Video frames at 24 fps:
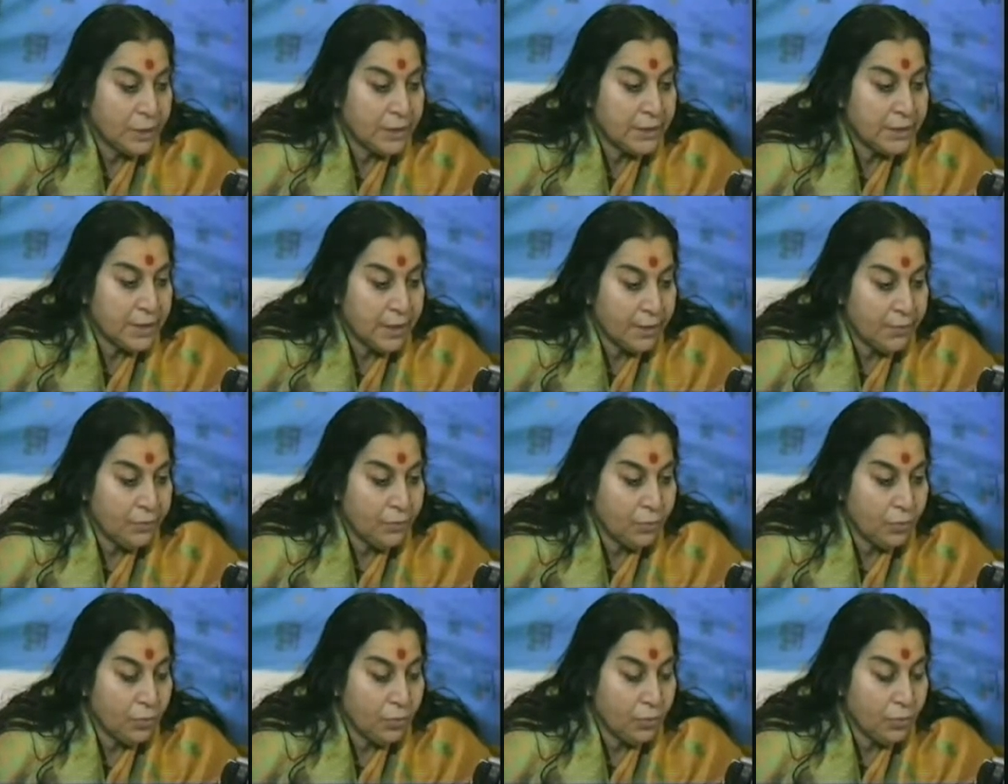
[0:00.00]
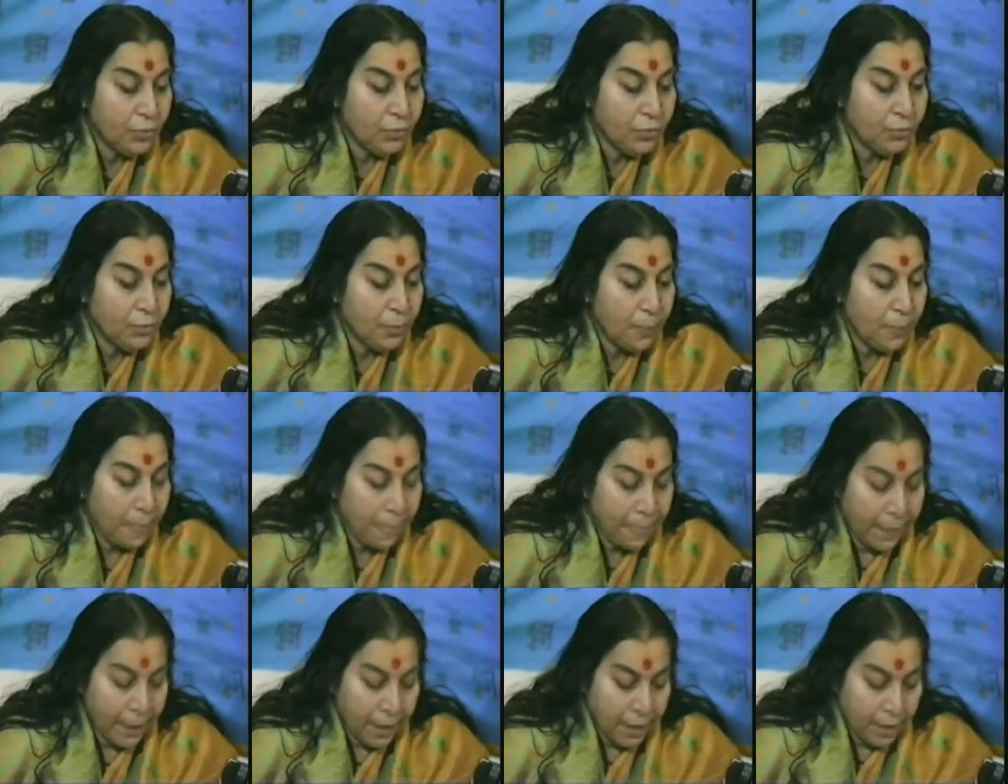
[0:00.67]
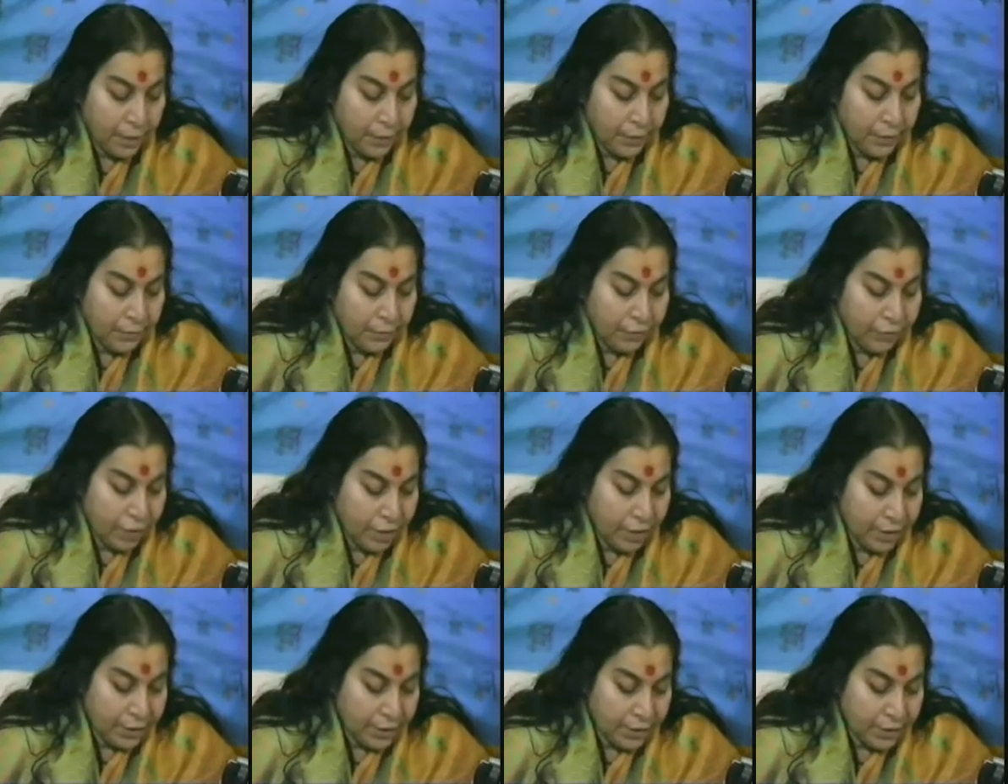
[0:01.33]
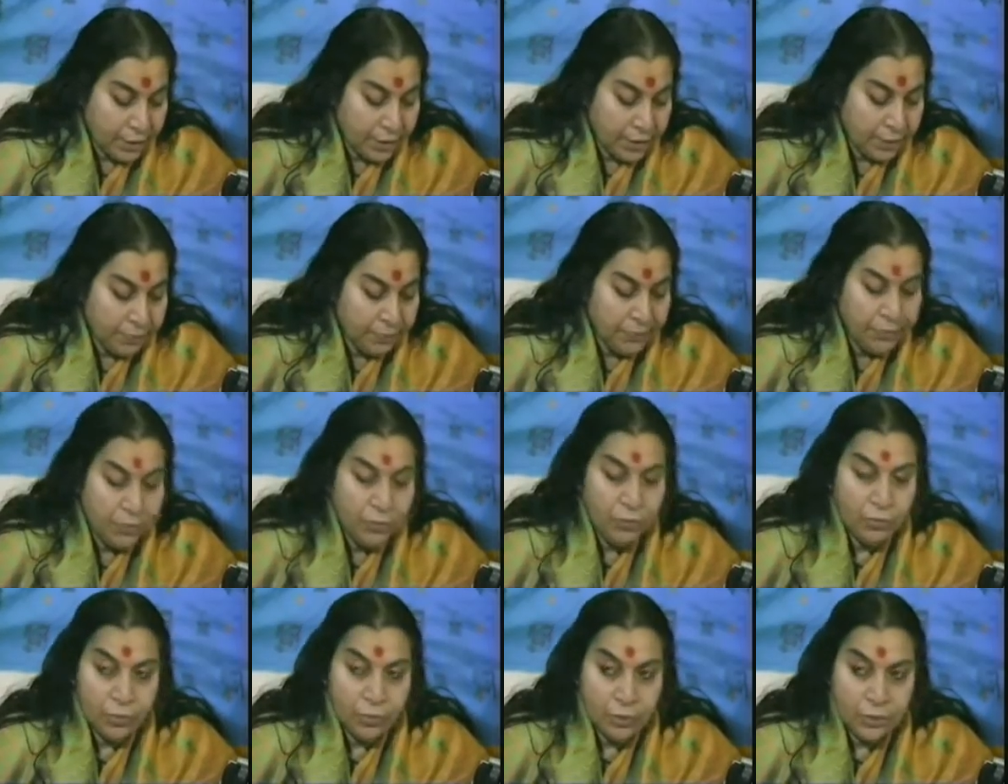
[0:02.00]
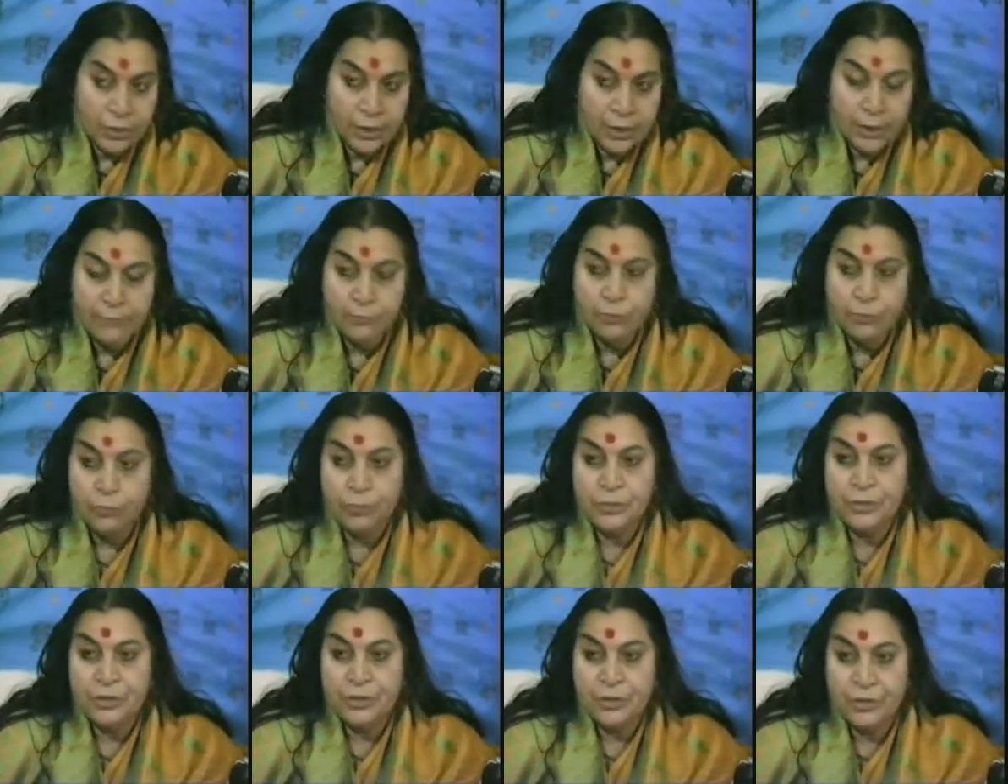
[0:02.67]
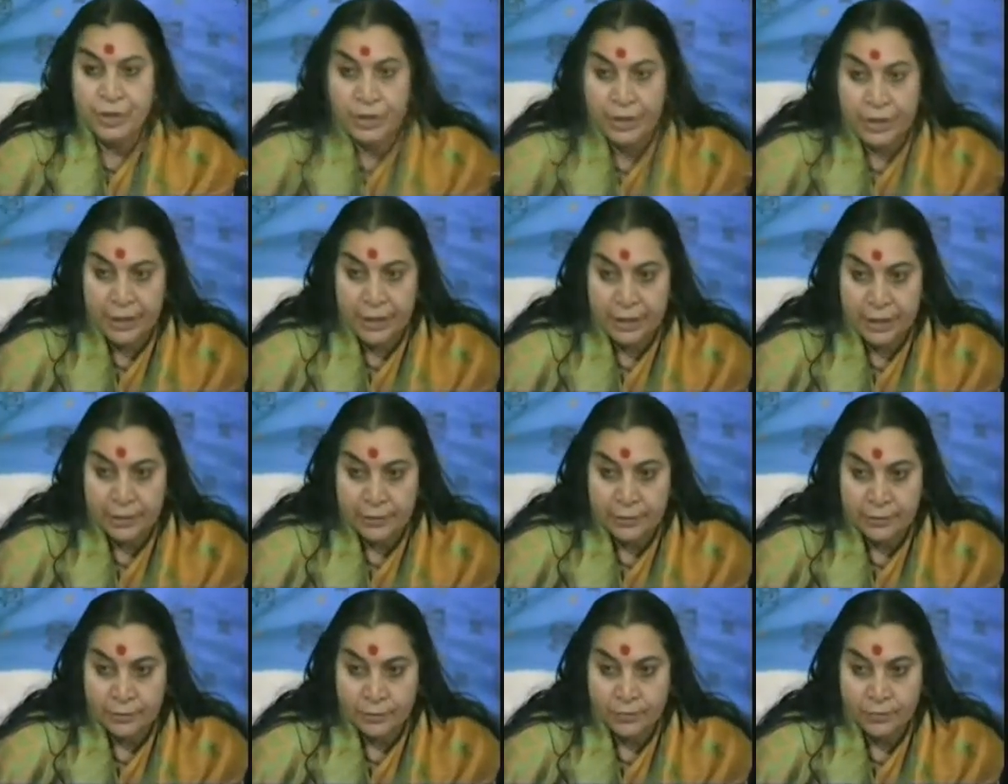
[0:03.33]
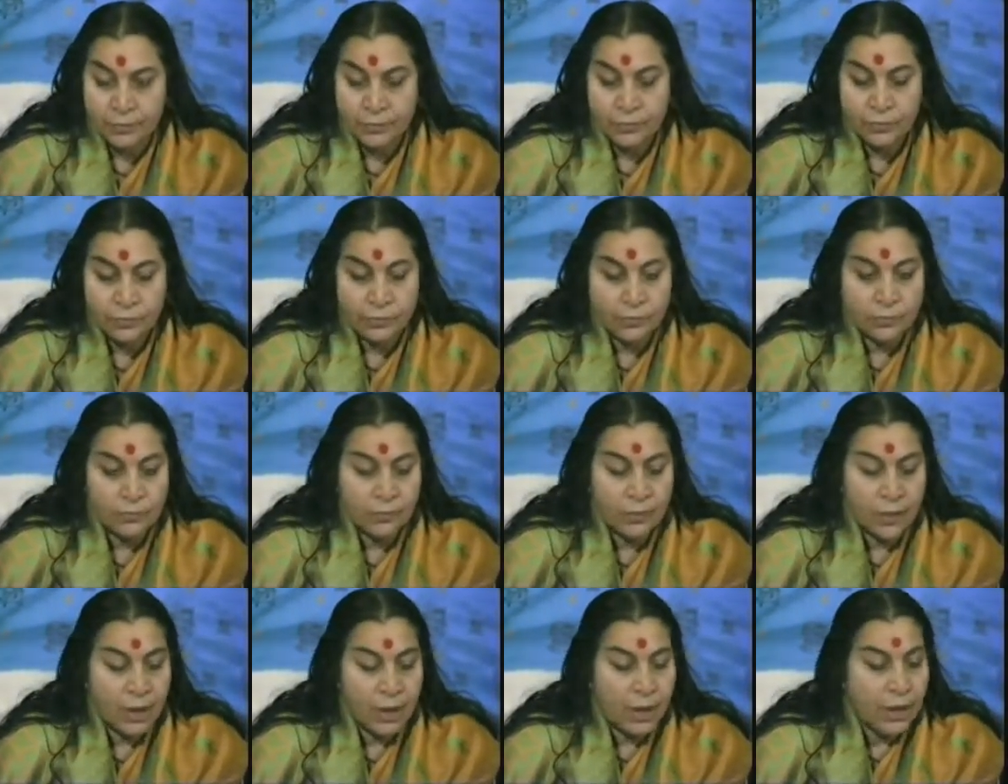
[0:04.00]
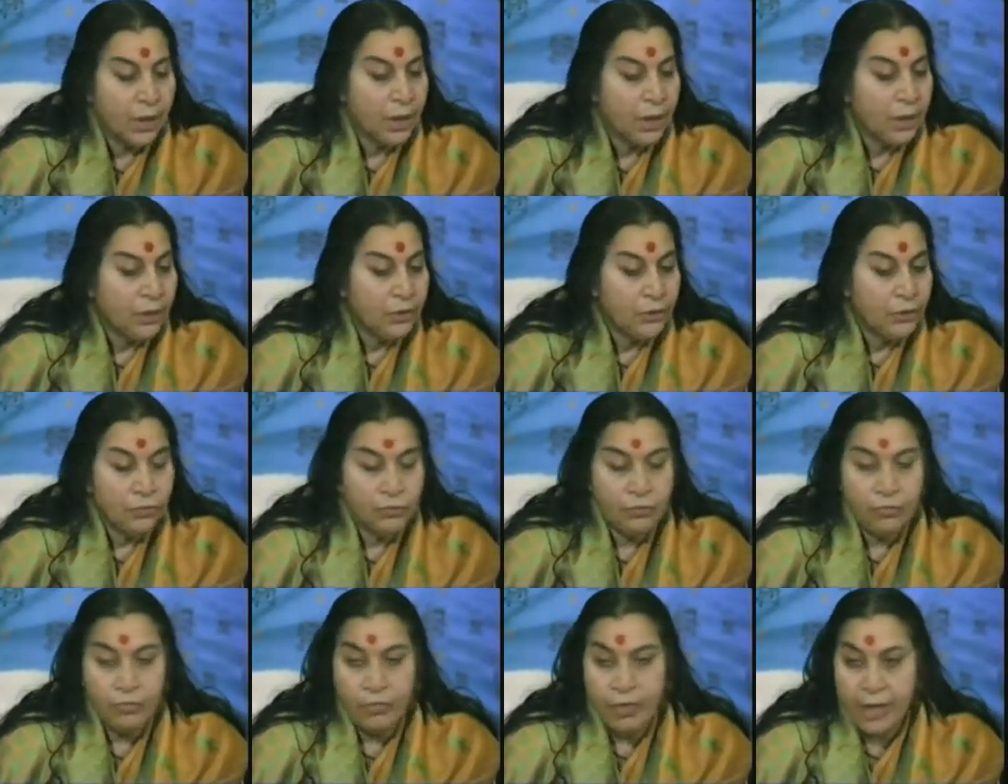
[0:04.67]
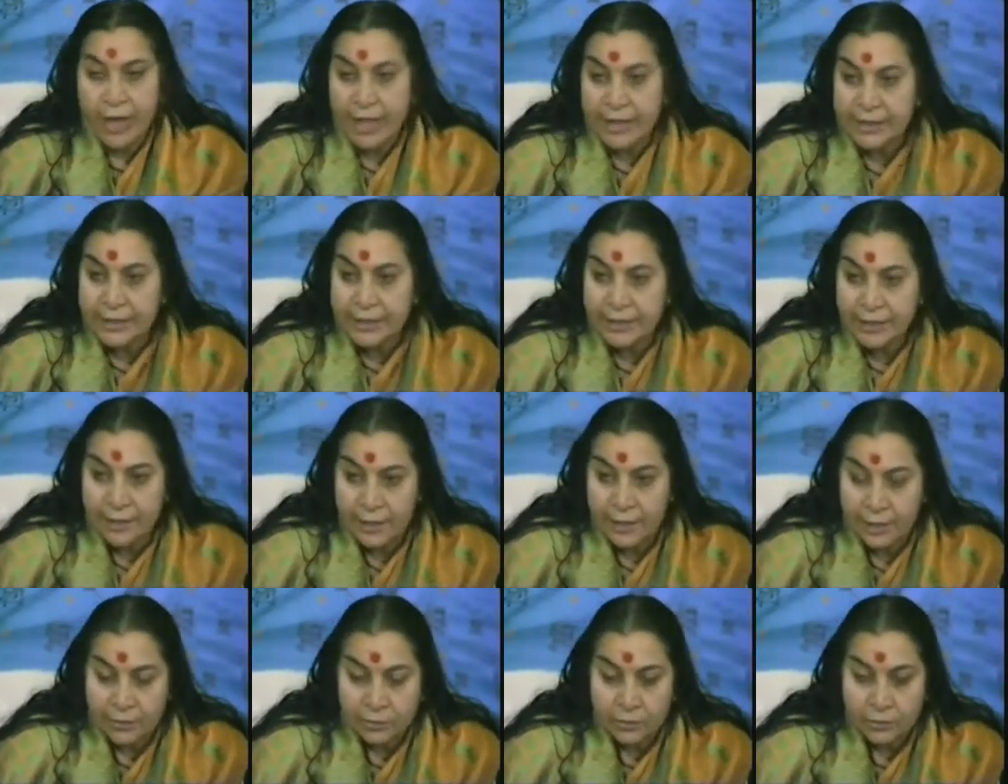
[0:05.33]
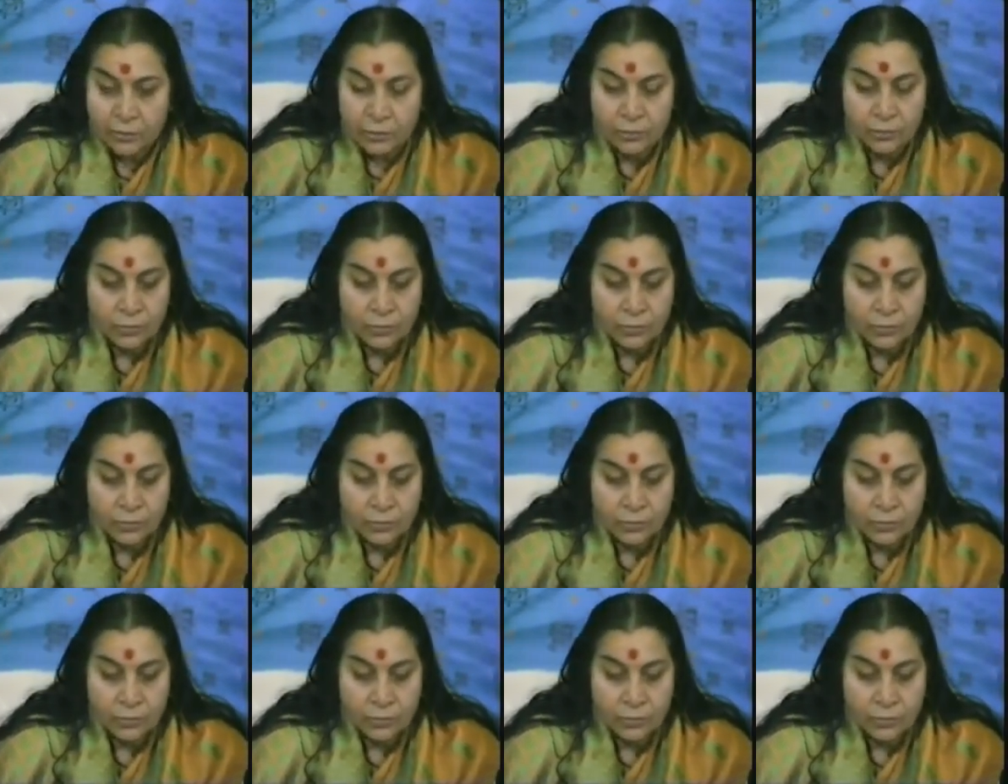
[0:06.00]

As I have told you, that relationship with yourself should be tyrannical should lash it down.